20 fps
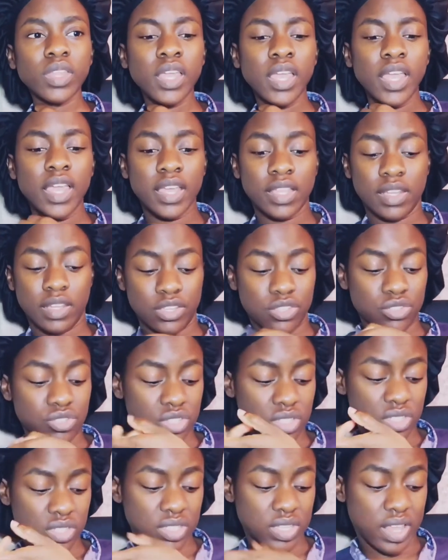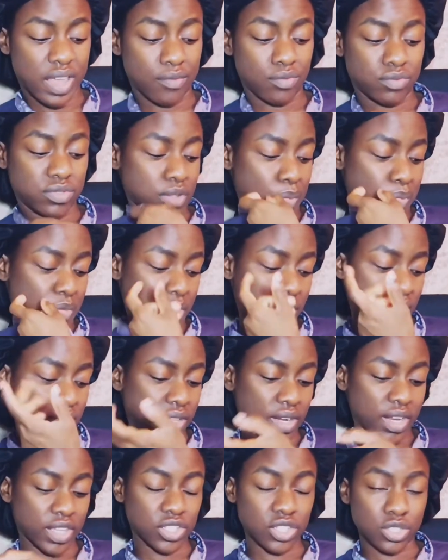and I usually just have something
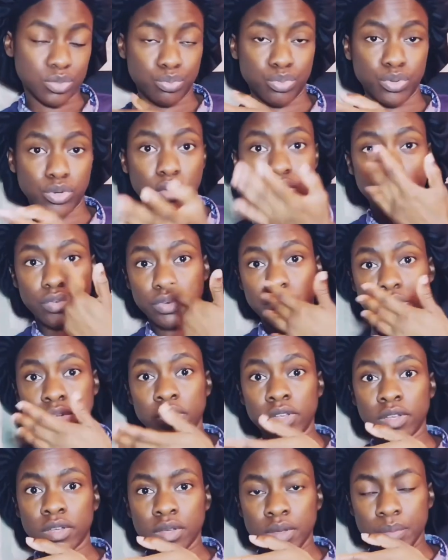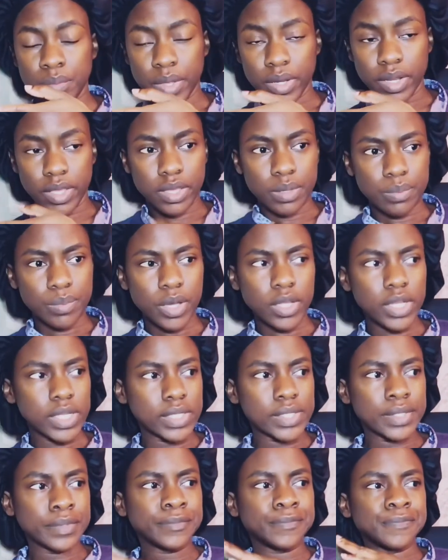that I just put over my naked
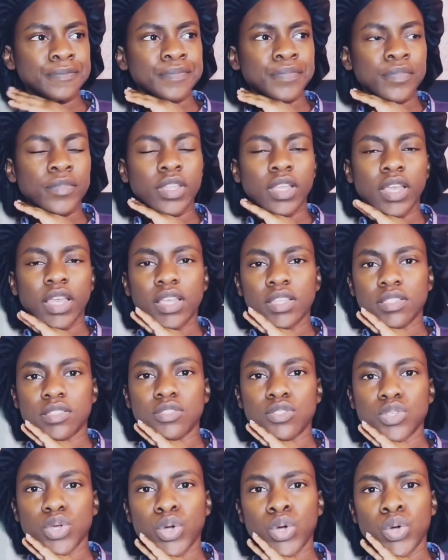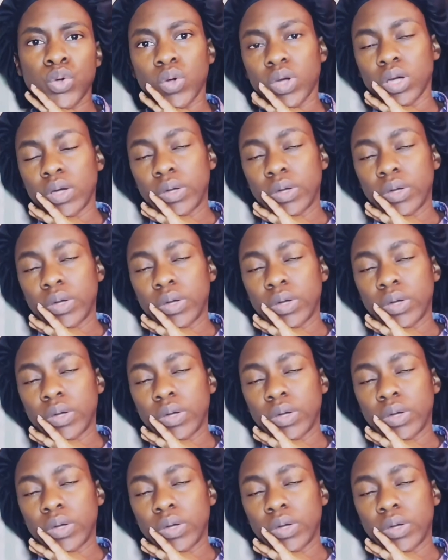body. And so